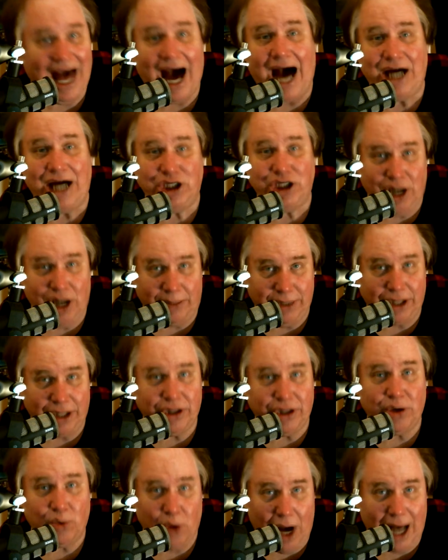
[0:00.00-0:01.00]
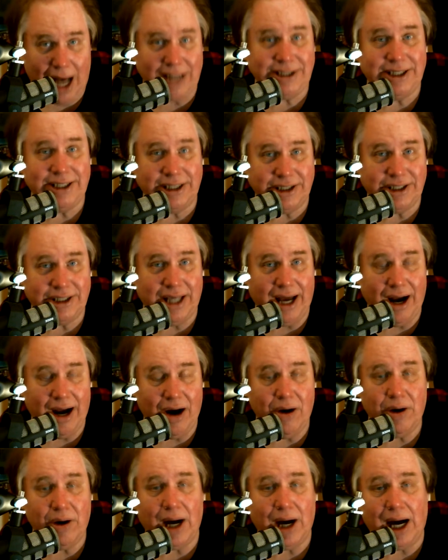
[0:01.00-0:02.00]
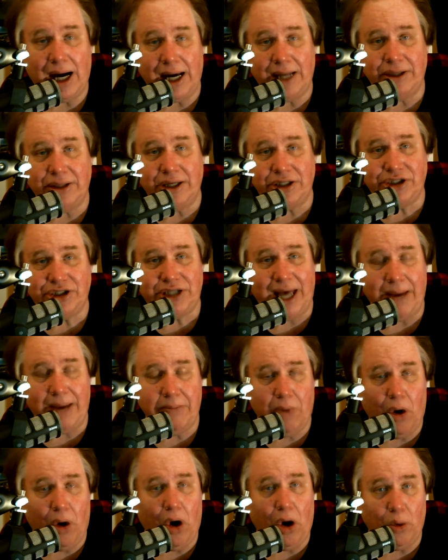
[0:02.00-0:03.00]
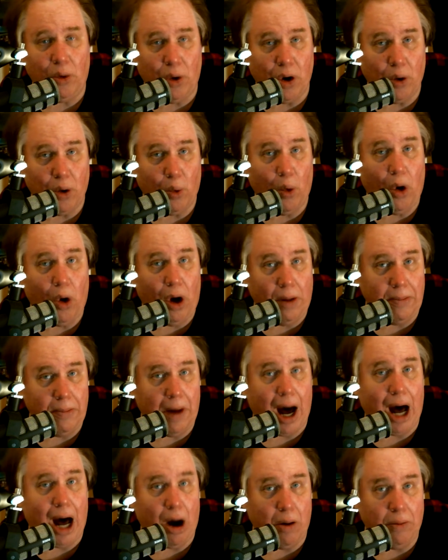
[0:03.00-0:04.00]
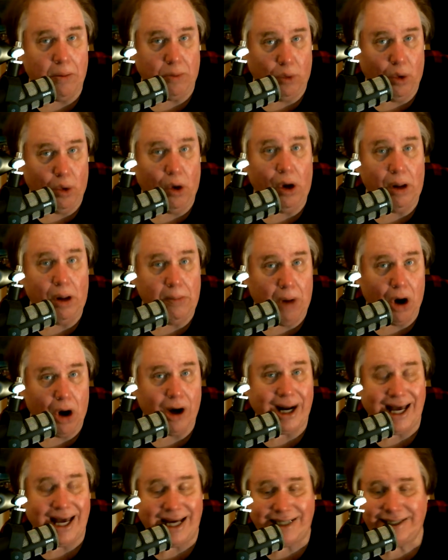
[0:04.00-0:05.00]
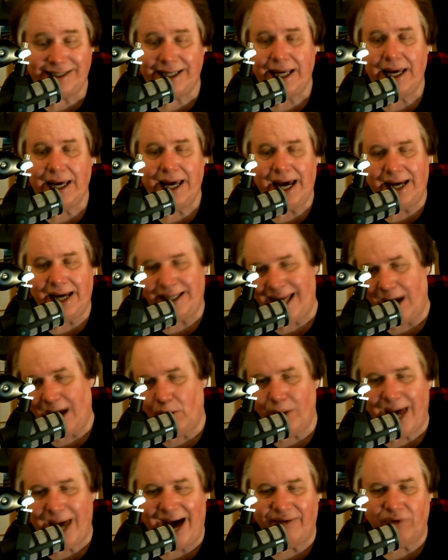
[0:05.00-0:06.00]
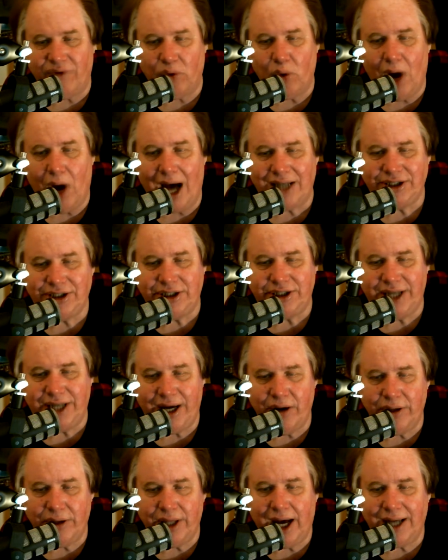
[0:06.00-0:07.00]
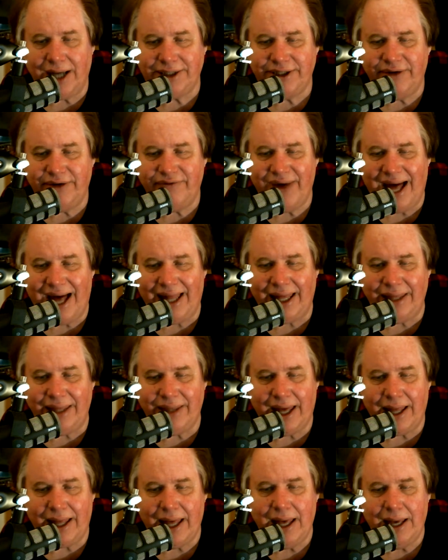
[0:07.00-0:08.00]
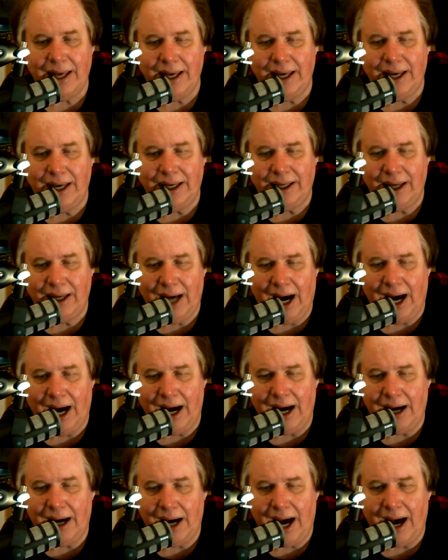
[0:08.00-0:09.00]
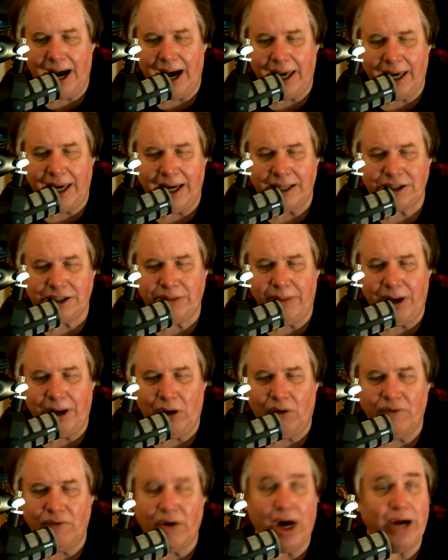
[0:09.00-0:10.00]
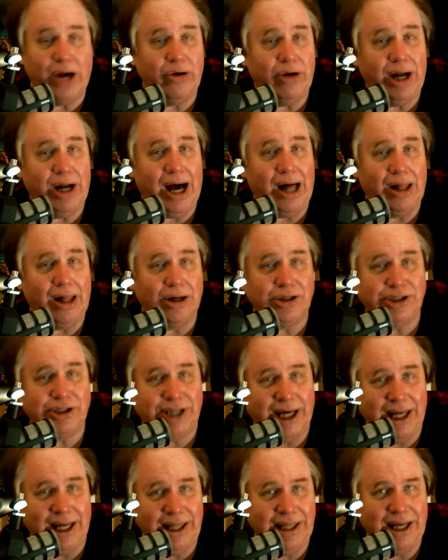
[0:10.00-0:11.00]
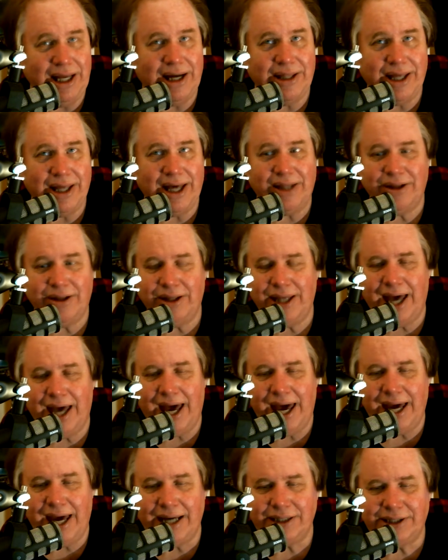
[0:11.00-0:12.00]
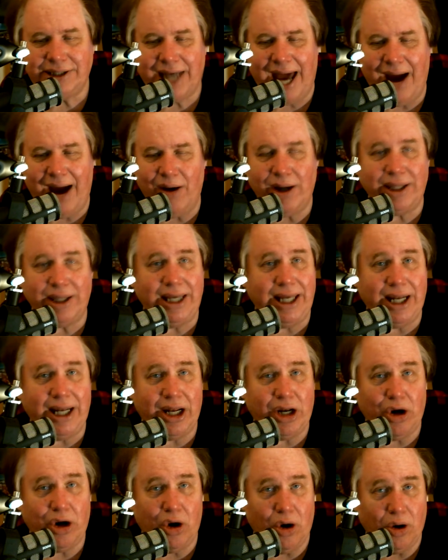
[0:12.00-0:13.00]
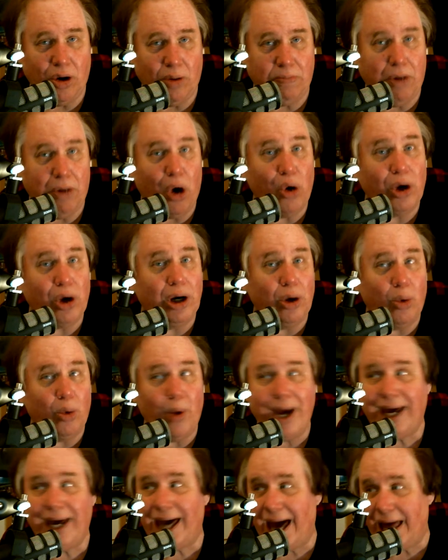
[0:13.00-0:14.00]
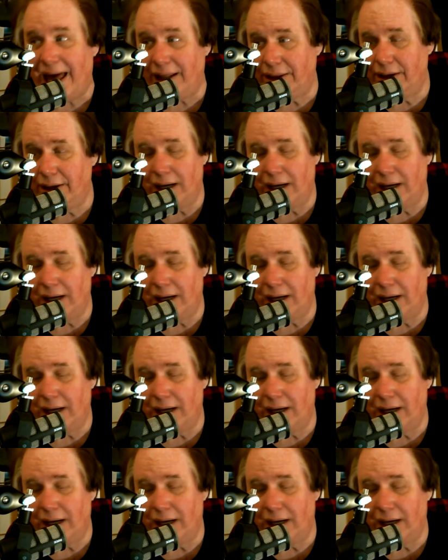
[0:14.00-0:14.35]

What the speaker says: I shopped at the Ross's there in the same mall where Walmart is. And now we have a Ross's here in the Hudson Valley that I spent over $100 in the other day as Karen needed her Poco Weekend